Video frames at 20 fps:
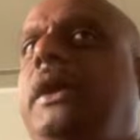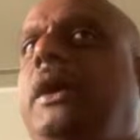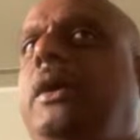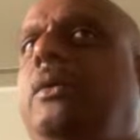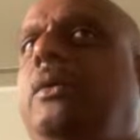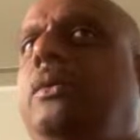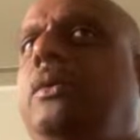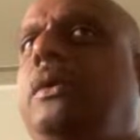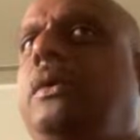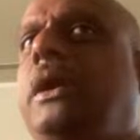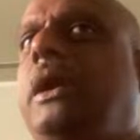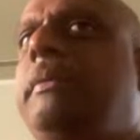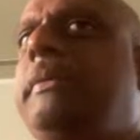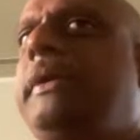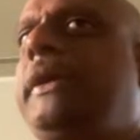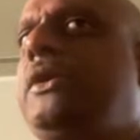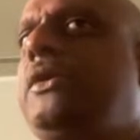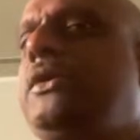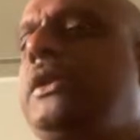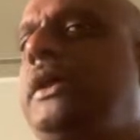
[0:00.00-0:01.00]
now
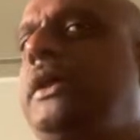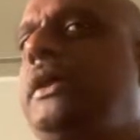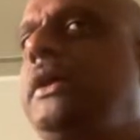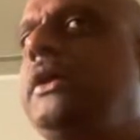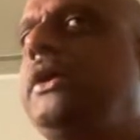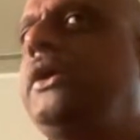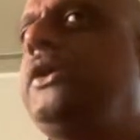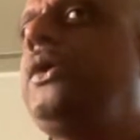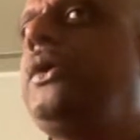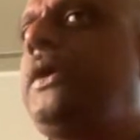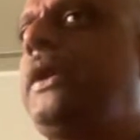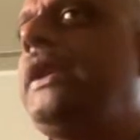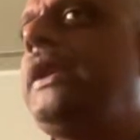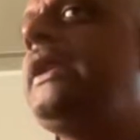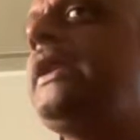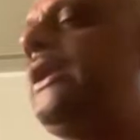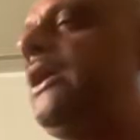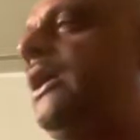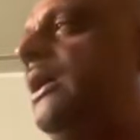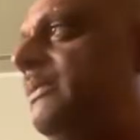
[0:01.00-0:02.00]
coming to the uterine
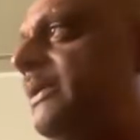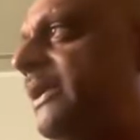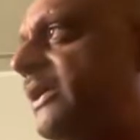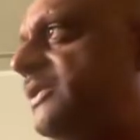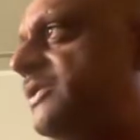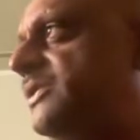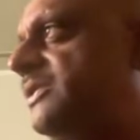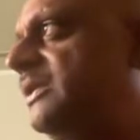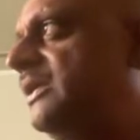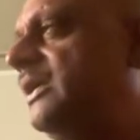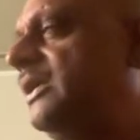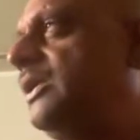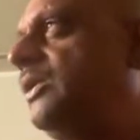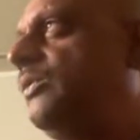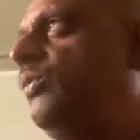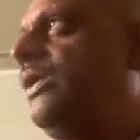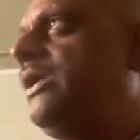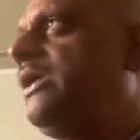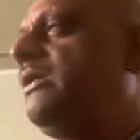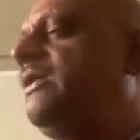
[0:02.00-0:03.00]
anomalies.
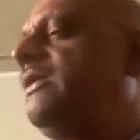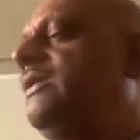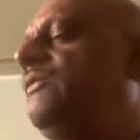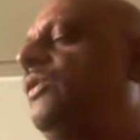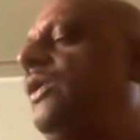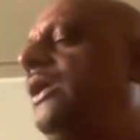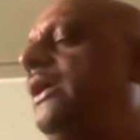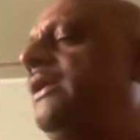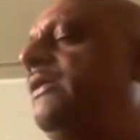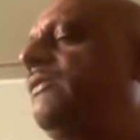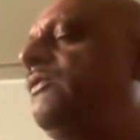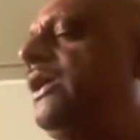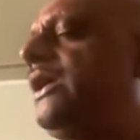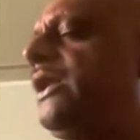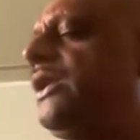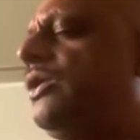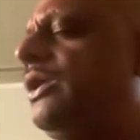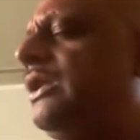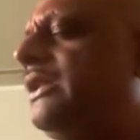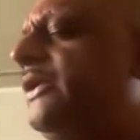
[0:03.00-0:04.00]
What
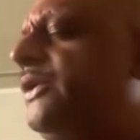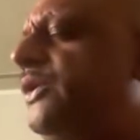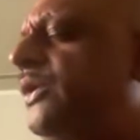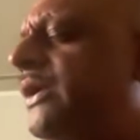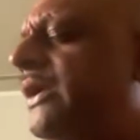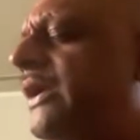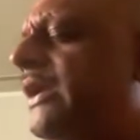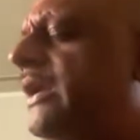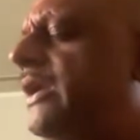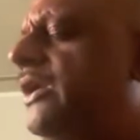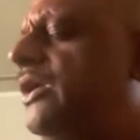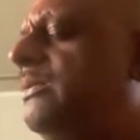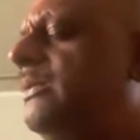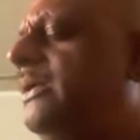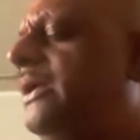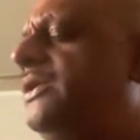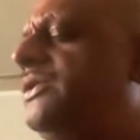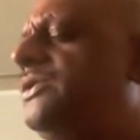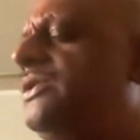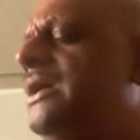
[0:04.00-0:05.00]
are all the uterine
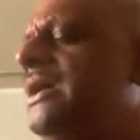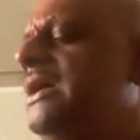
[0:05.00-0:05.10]
anomalies?